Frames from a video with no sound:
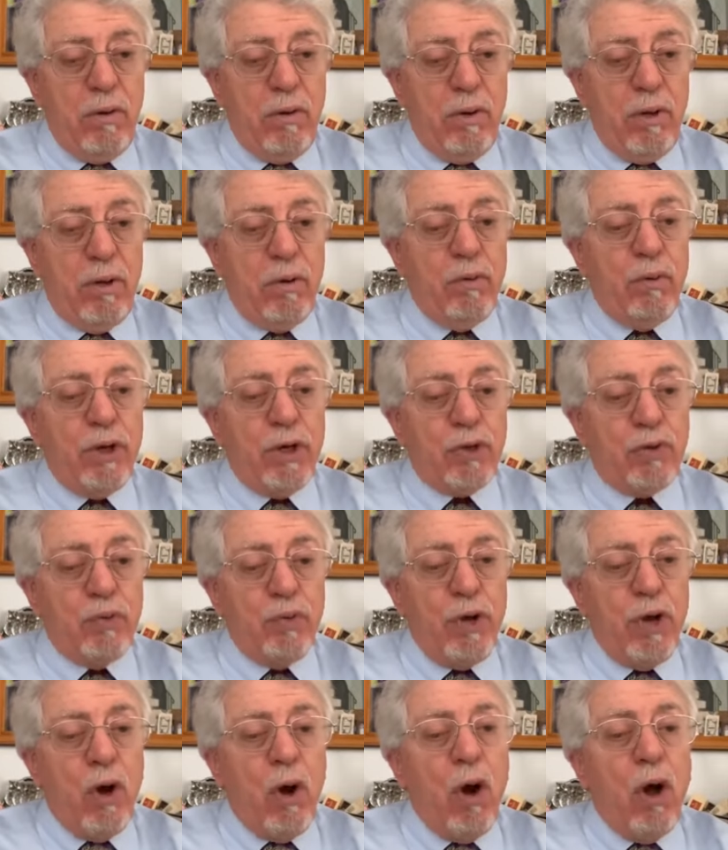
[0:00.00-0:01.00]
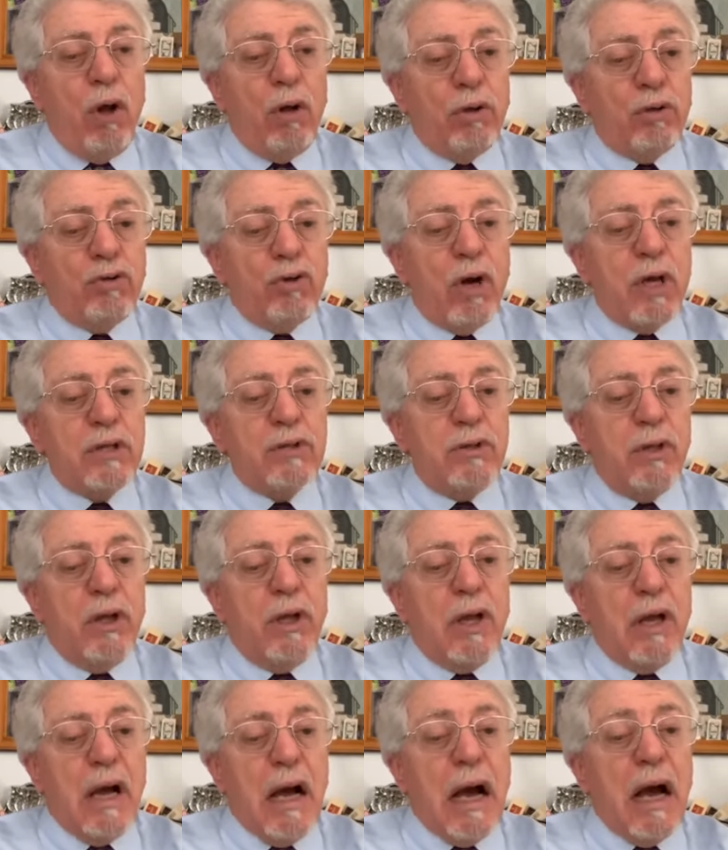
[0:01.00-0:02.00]
In which we all trust
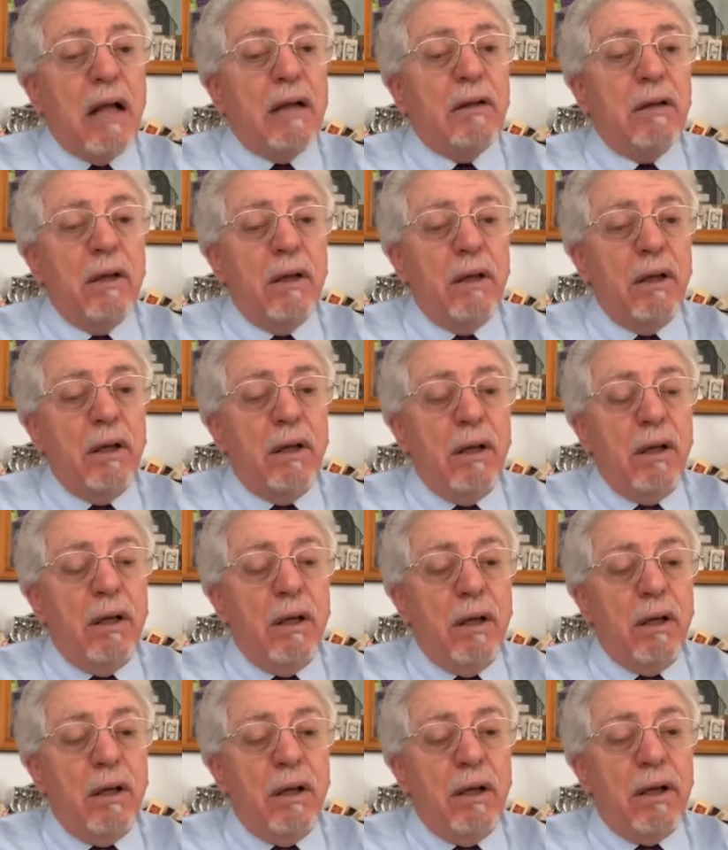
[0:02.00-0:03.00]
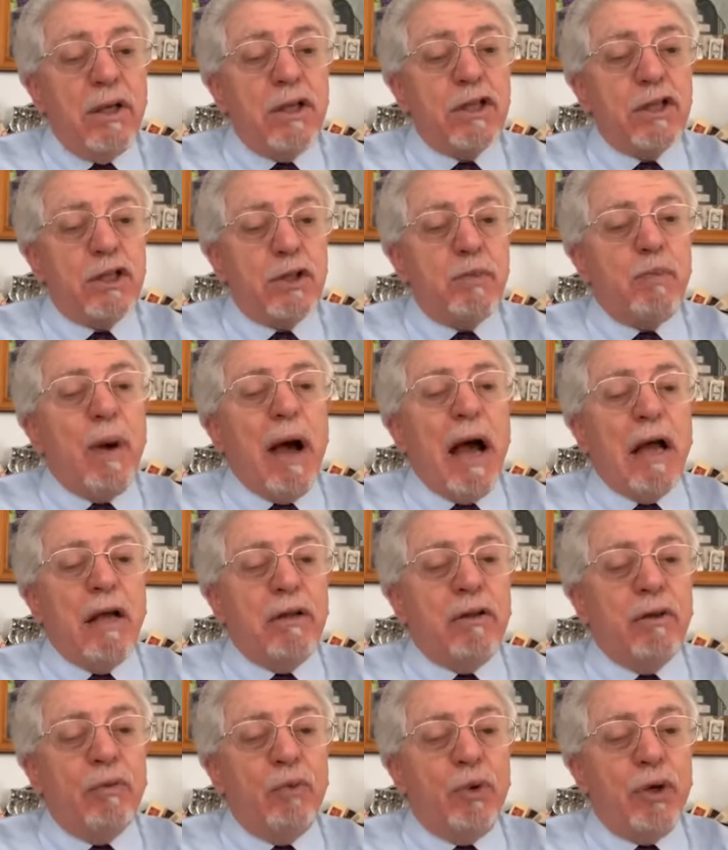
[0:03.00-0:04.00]
in God in
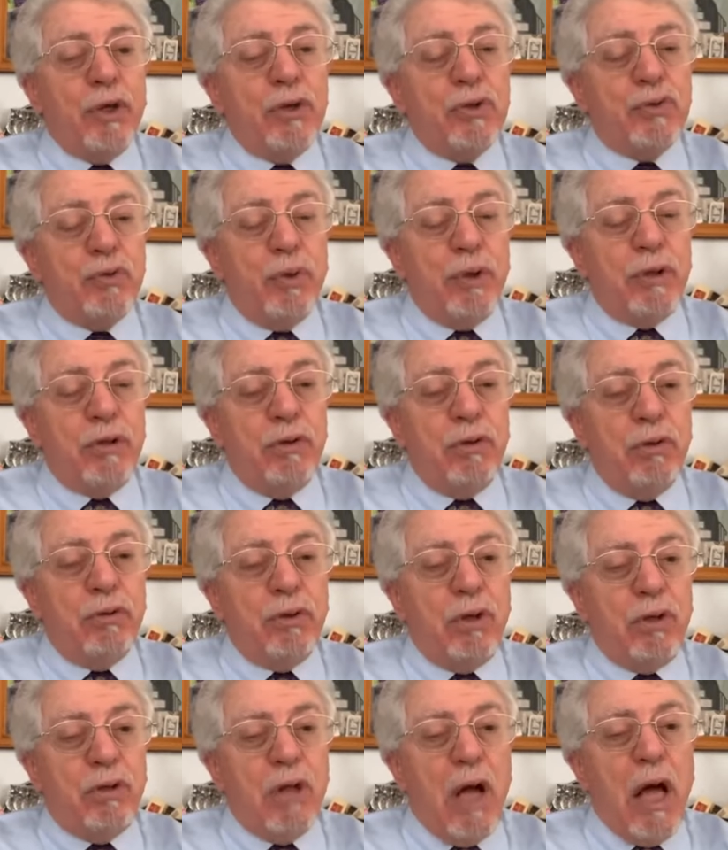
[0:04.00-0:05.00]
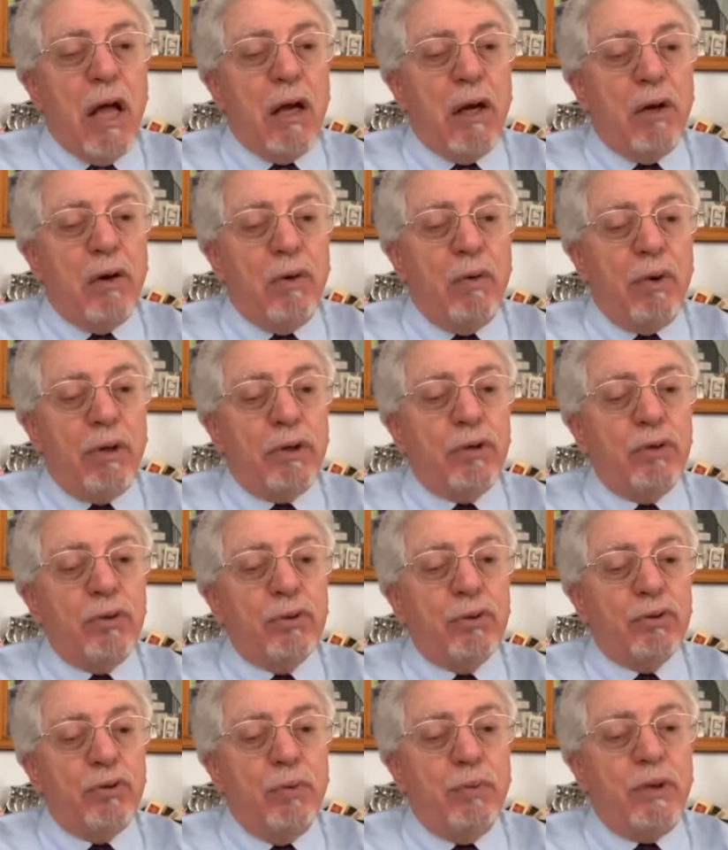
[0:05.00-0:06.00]
spite of what is written on the dollar or what
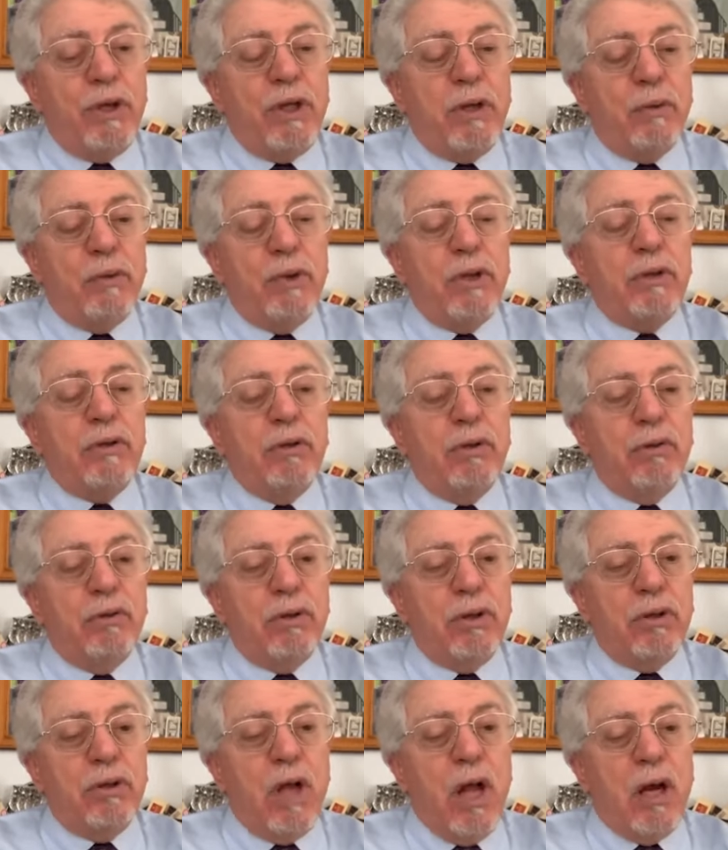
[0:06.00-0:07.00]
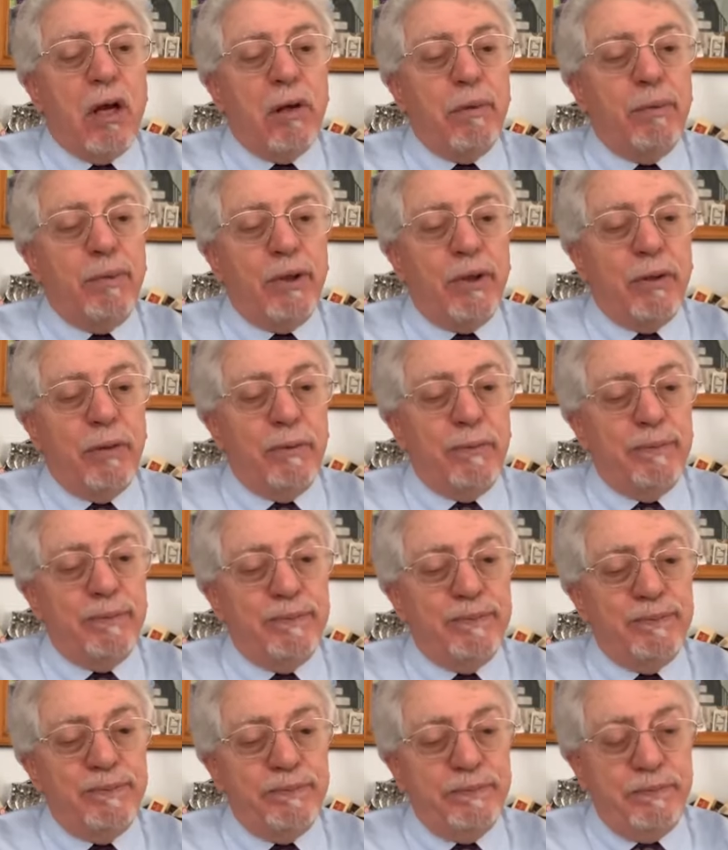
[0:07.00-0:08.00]
used to be written on the dollar bill.
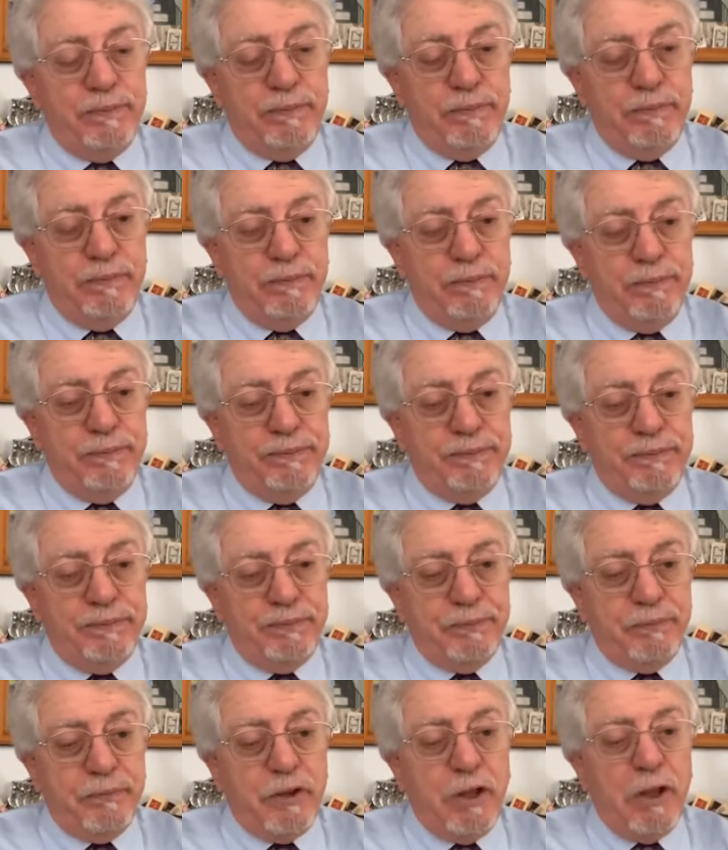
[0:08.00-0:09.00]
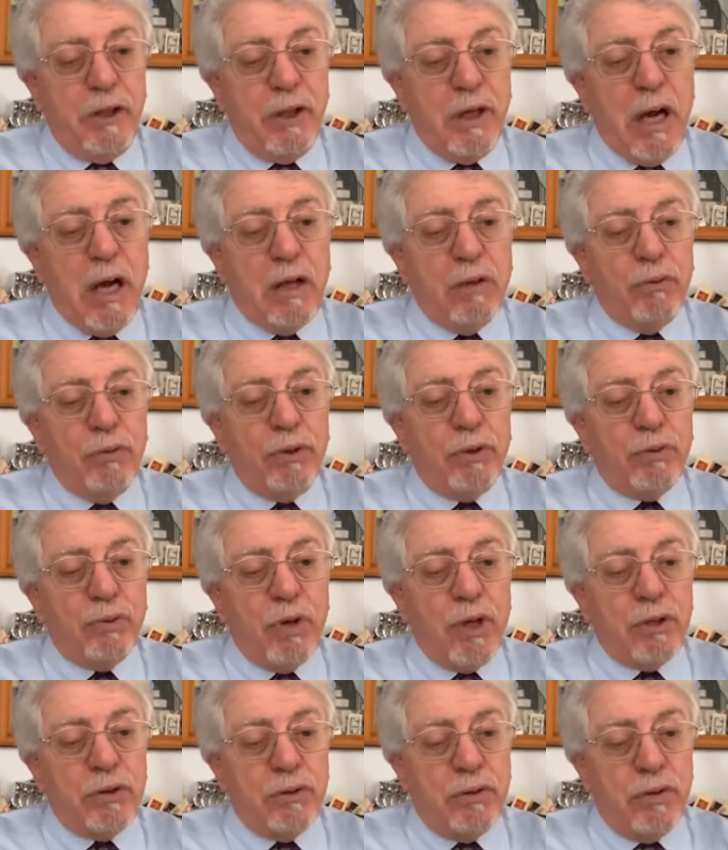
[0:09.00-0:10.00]
In God we
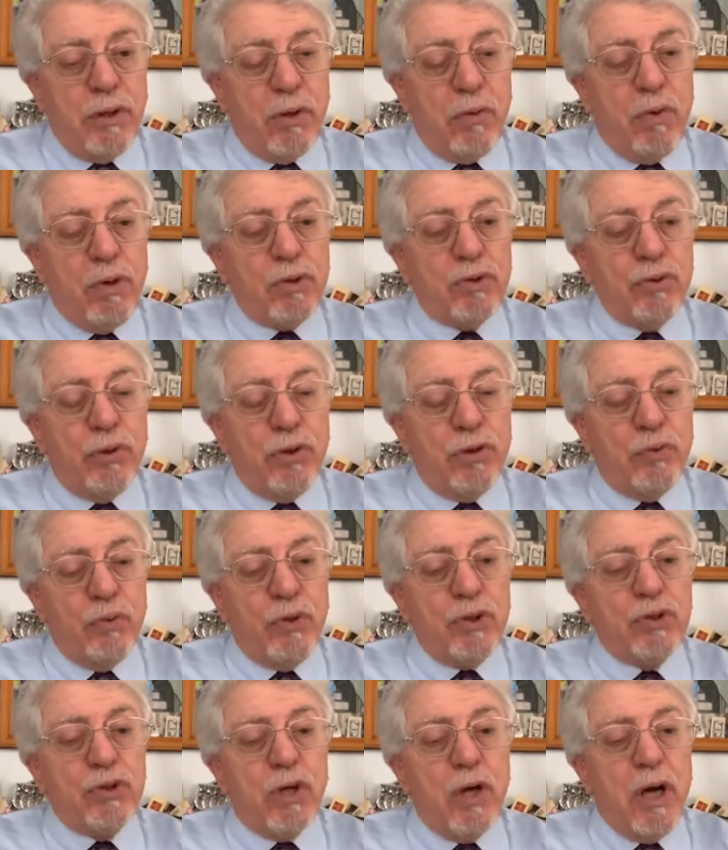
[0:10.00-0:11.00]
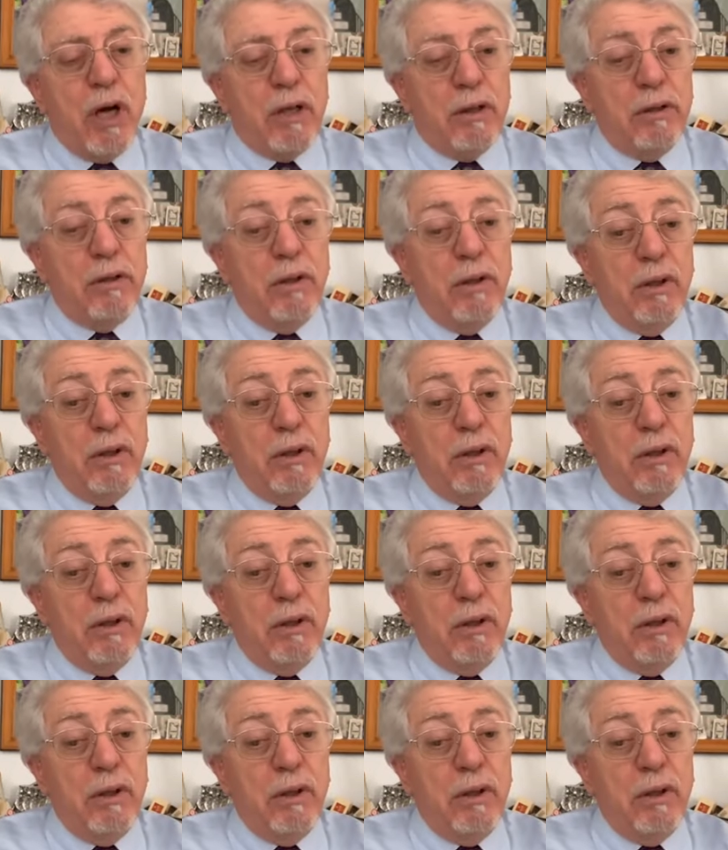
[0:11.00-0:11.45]
trust. The question is which God?